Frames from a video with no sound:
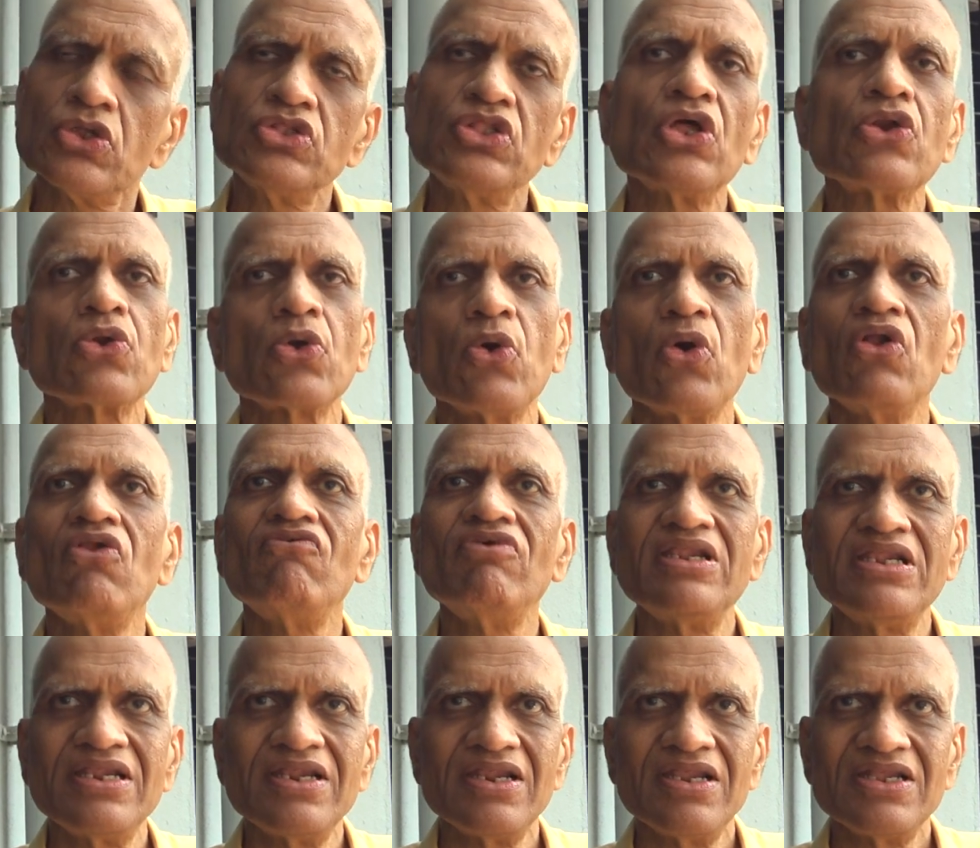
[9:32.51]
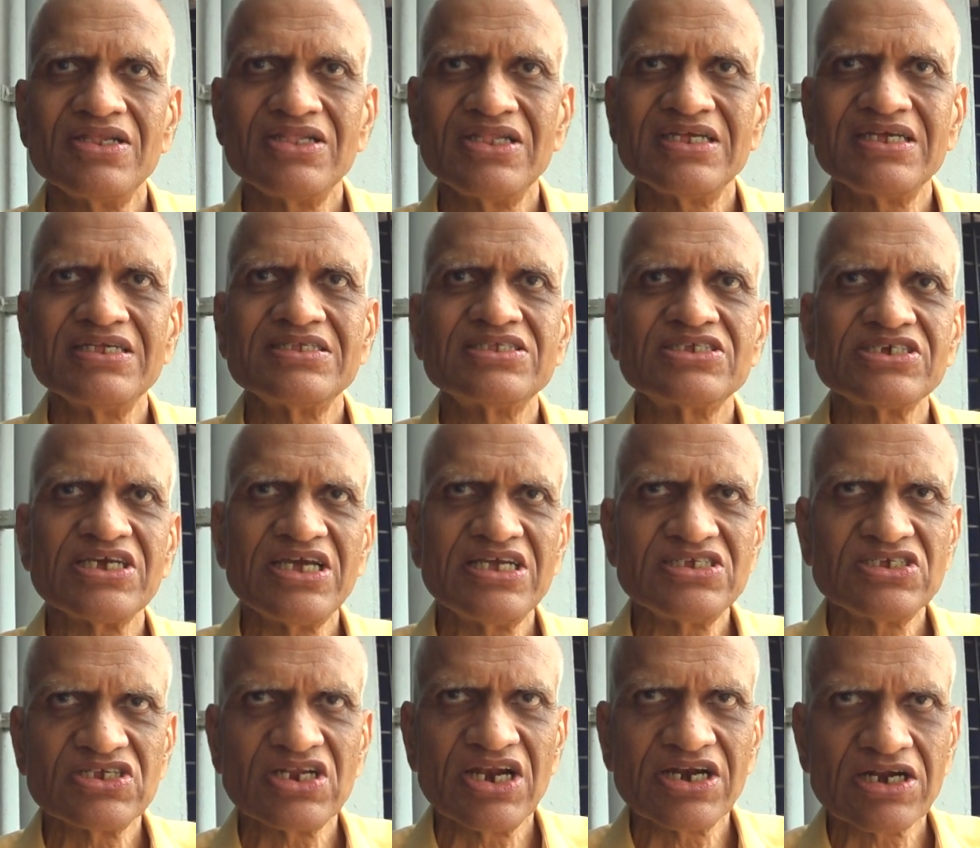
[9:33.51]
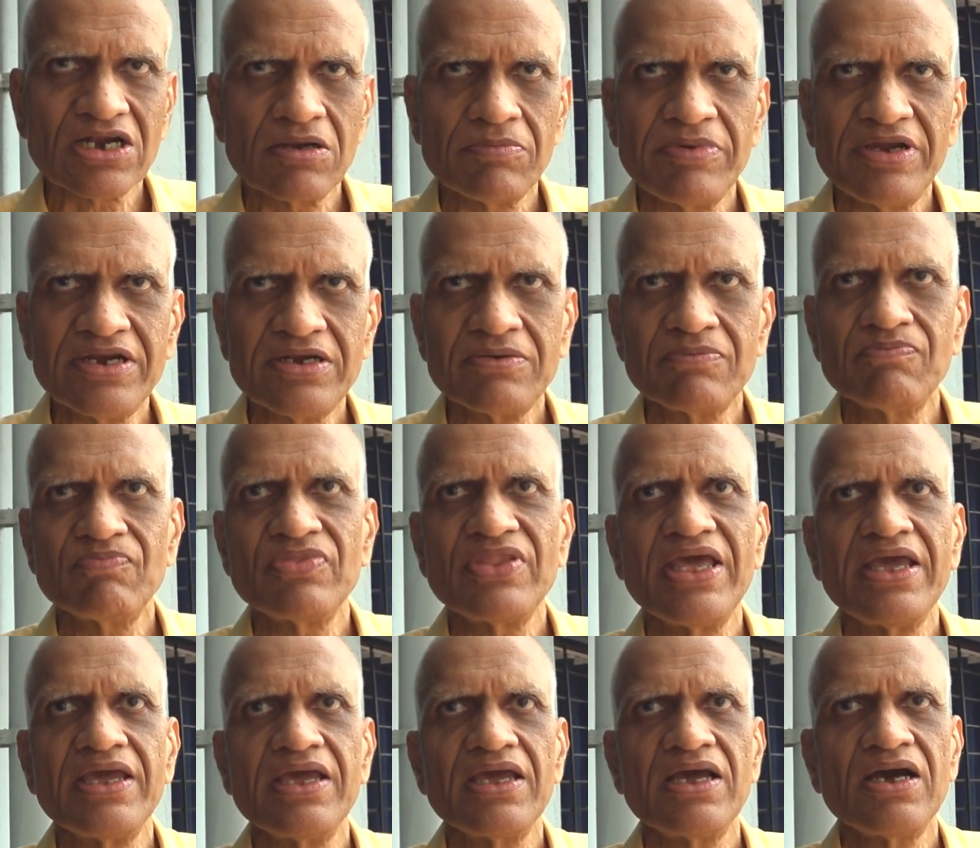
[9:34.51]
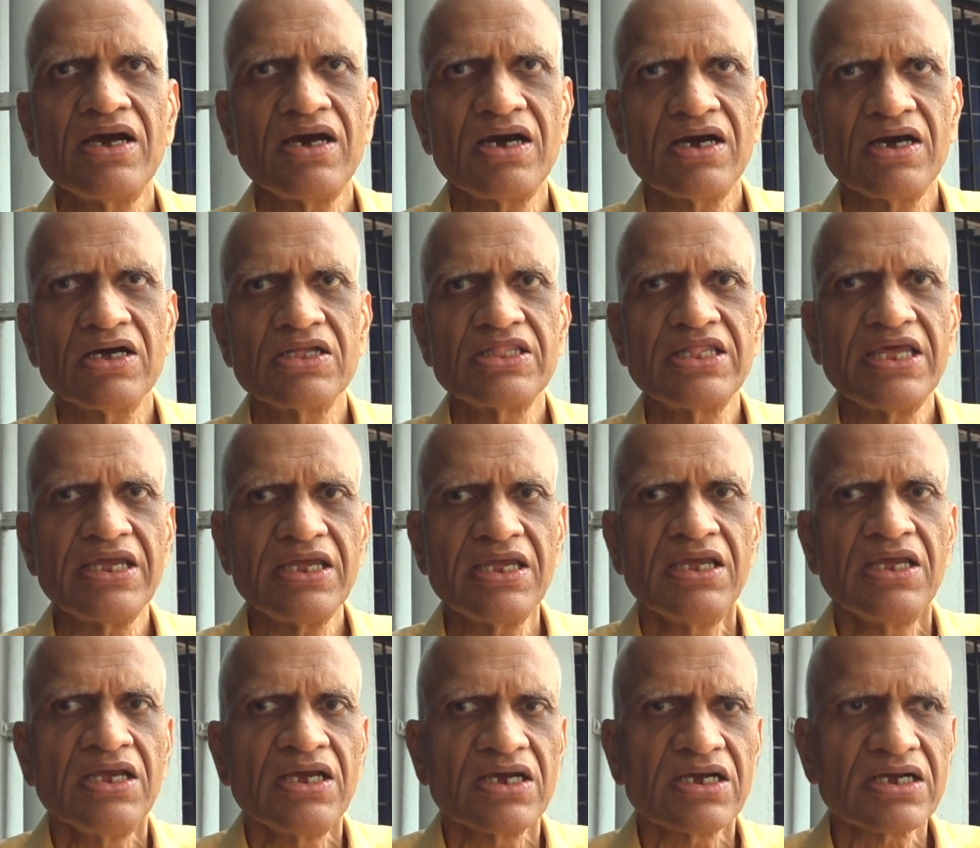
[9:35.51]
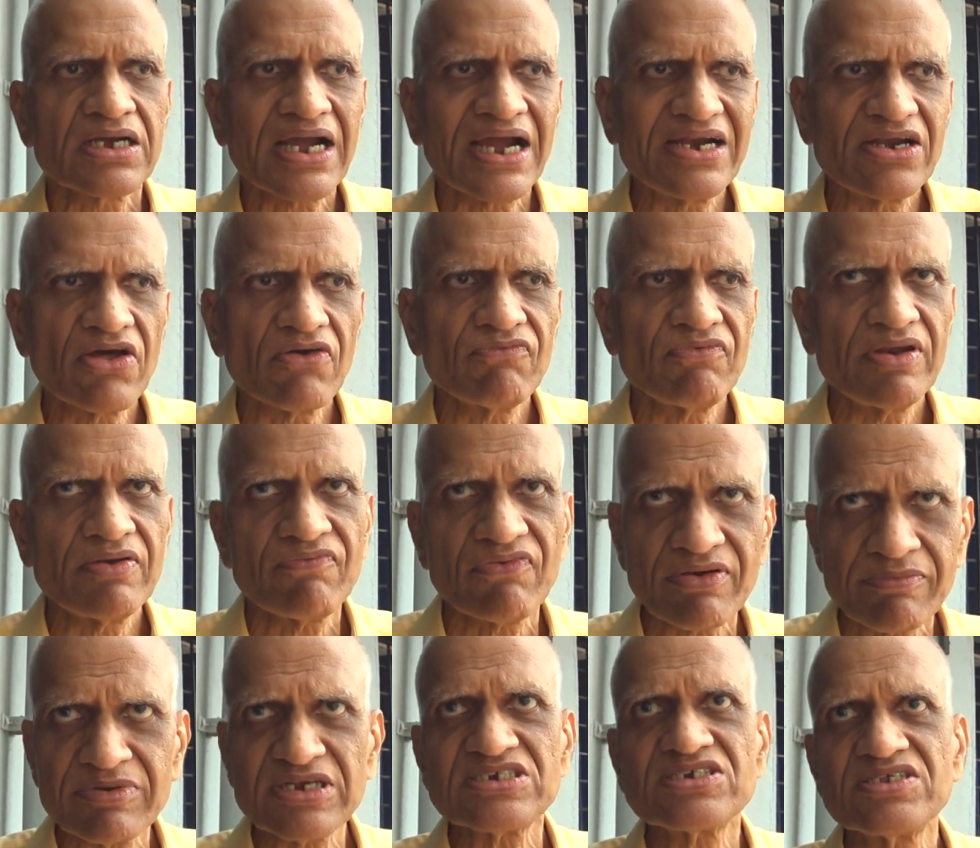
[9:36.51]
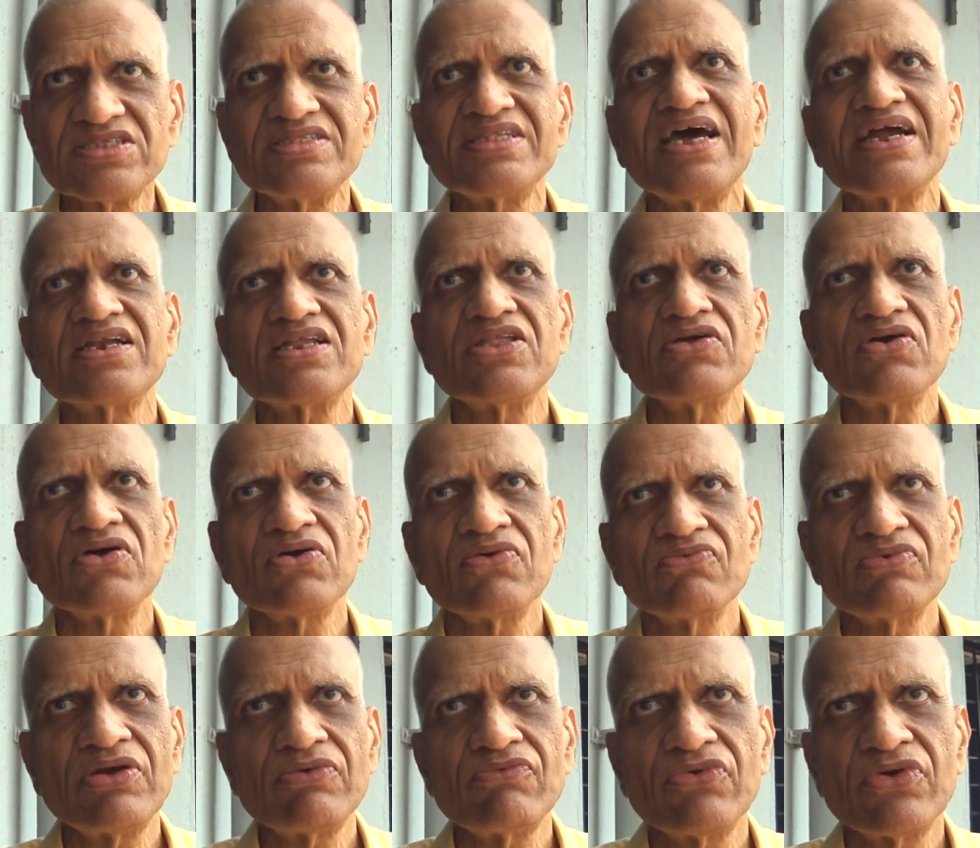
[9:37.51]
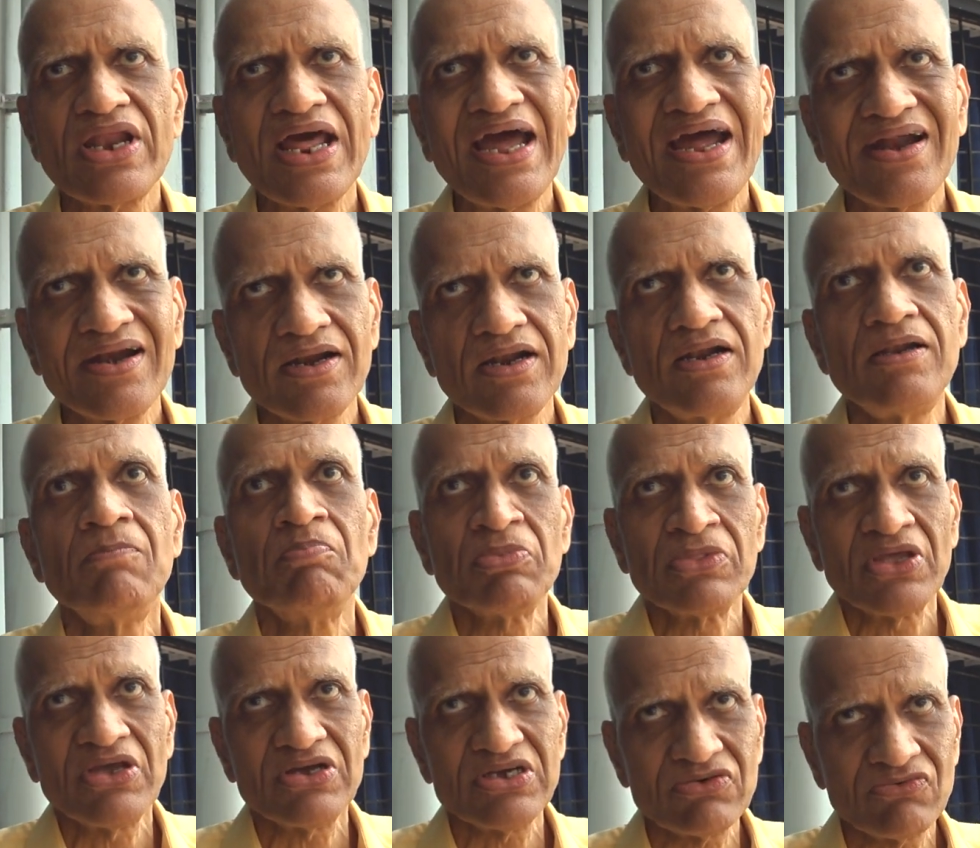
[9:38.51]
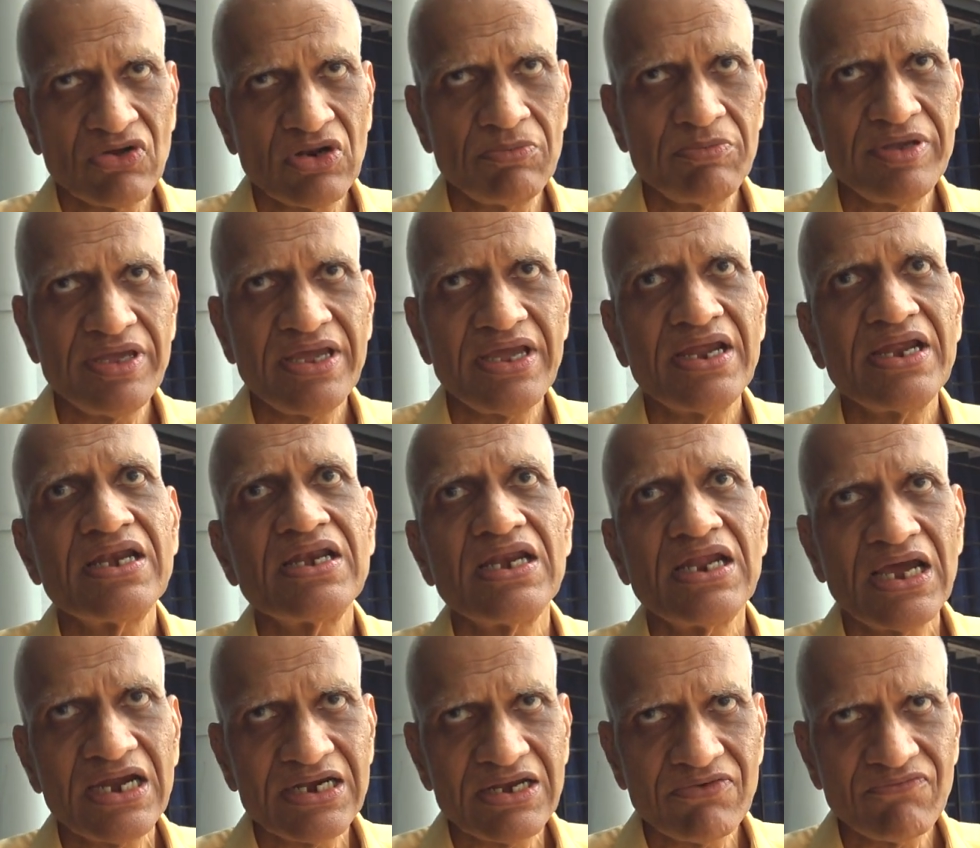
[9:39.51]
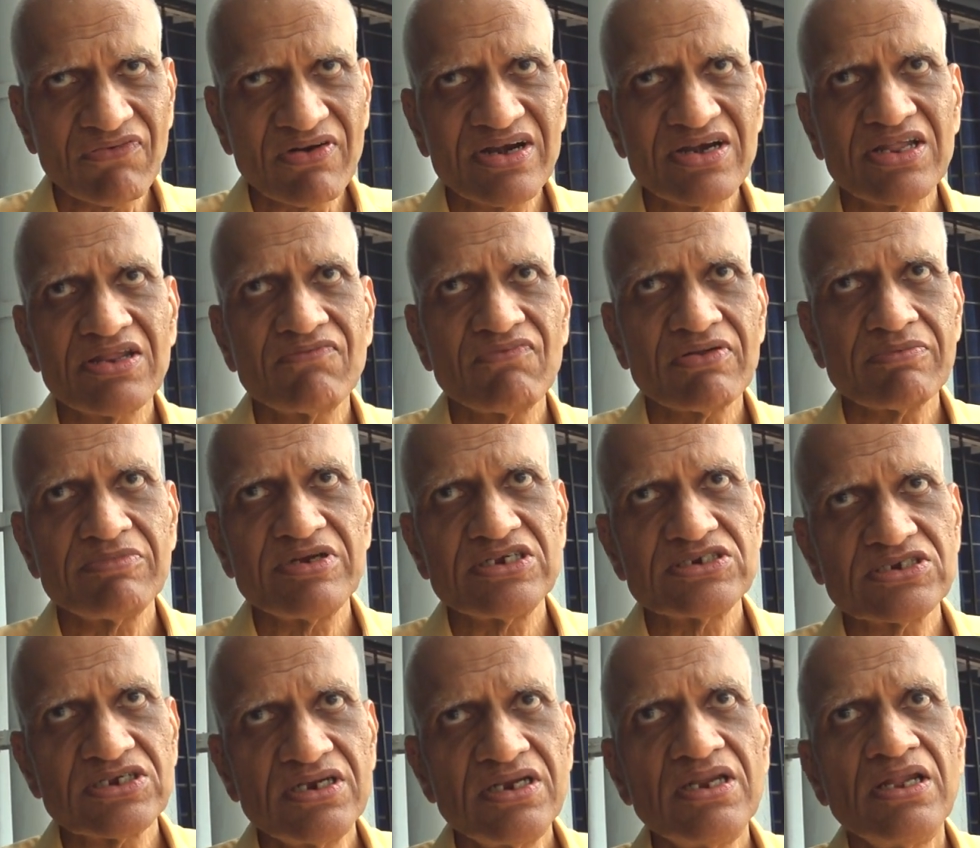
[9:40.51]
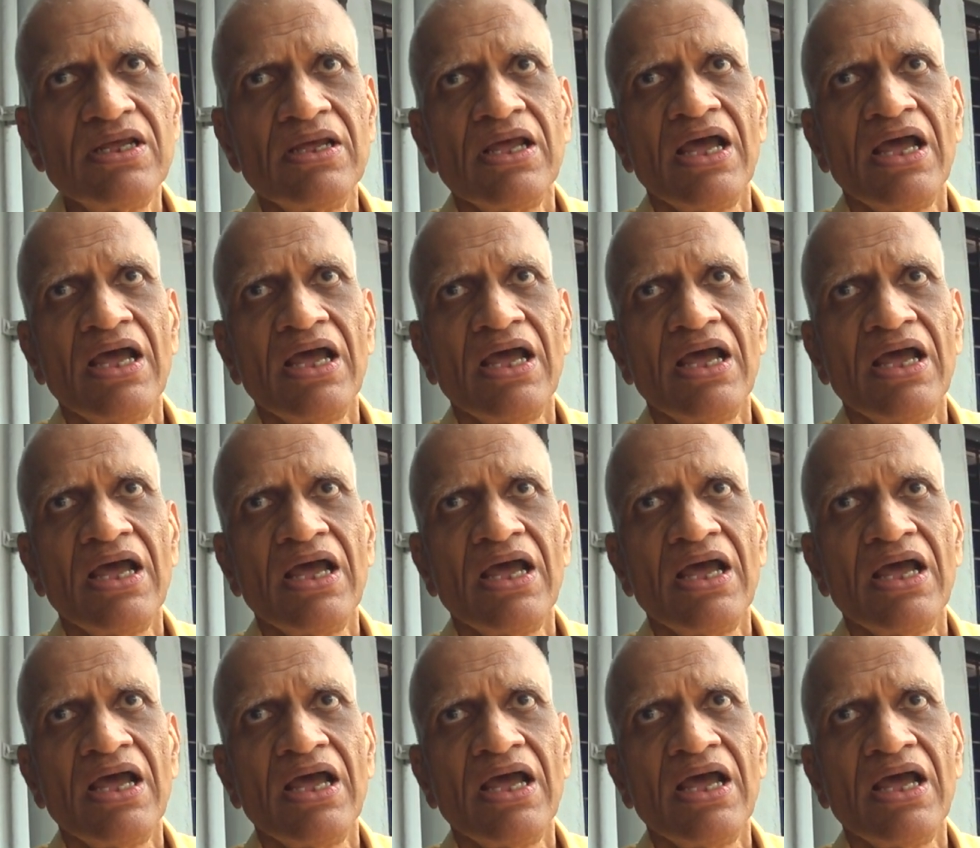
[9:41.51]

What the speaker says: The role will change a little bit. The kind of information that we would handle will be a different information.